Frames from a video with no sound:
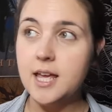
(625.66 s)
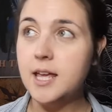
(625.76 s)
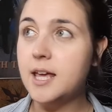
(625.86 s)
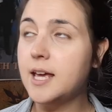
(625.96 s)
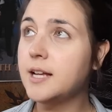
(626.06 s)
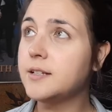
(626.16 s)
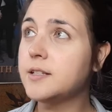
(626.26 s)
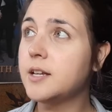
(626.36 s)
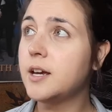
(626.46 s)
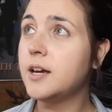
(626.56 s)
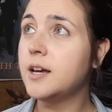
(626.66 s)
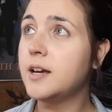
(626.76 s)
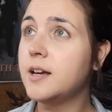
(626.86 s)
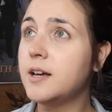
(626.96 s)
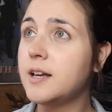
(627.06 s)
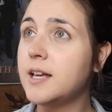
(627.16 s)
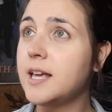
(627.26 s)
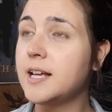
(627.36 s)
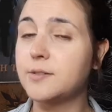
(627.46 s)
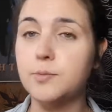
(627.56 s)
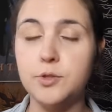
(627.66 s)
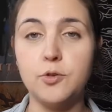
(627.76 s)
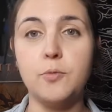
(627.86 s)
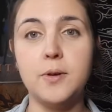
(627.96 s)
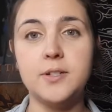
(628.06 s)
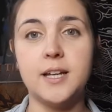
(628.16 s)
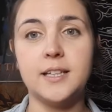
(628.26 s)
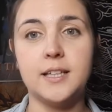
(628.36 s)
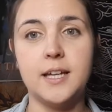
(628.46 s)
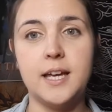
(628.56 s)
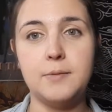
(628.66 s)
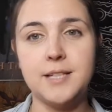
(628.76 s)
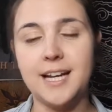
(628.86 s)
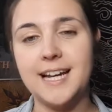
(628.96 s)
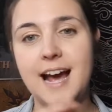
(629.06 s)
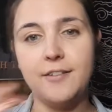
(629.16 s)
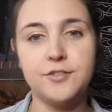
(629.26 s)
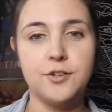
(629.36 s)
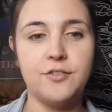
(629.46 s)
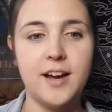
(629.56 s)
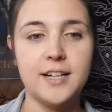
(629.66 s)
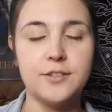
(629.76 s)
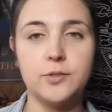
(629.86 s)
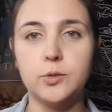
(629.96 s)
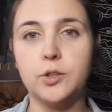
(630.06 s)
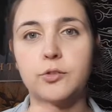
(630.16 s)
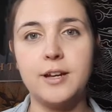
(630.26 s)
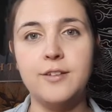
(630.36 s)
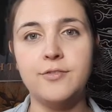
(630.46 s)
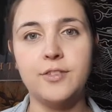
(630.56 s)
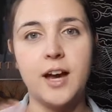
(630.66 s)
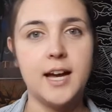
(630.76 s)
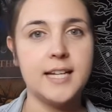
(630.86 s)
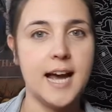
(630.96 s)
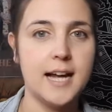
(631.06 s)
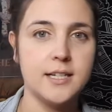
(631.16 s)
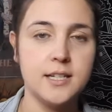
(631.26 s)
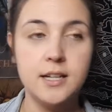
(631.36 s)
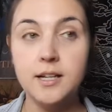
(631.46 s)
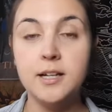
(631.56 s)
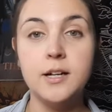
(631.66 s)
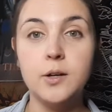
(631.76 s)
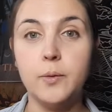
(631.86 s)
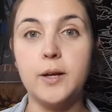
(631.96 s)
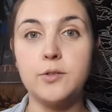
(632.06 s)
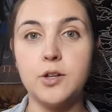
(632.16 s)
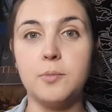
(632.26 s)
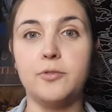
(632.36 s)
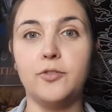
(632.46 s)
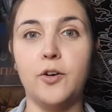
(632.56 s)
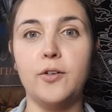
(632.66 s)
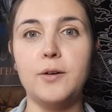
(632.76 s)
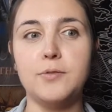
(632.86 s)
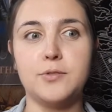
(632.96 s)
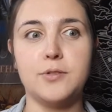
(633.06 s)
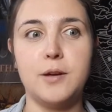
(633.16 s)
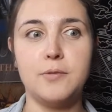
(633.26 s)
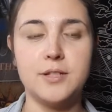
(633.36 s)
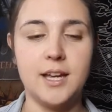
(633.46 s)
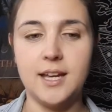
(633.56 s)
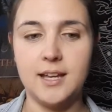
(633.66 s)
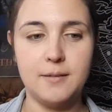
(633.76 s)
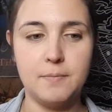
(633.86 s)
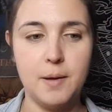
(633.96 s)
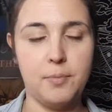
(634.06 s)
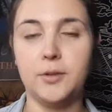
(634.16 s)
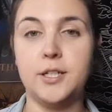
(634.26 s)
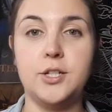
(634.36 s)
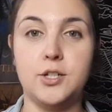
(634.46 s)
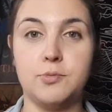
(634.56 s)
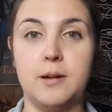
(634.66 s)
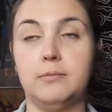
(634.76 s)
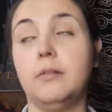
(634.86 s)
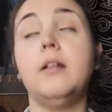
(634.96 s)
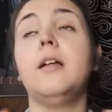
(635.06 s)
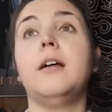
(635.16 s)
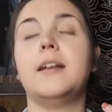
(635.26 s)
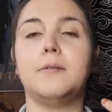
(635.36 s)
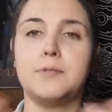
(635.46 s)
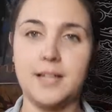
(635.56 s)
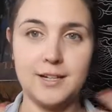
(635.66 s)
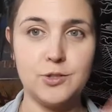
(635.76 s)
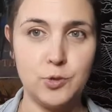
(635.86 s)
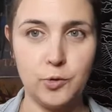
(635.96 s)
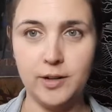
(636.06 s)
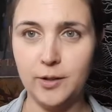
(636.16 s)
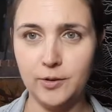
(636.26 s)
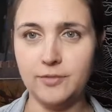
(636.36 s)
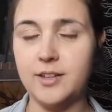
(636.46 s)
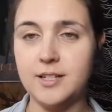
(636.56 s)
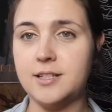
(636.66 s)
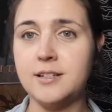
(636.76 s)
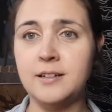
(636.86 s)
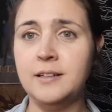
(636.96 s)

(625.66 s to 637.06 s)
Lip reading: it was almost like it was like an after effect of all the grief that I'd had a week or so before. It was like my body just went, and it was like storing all of this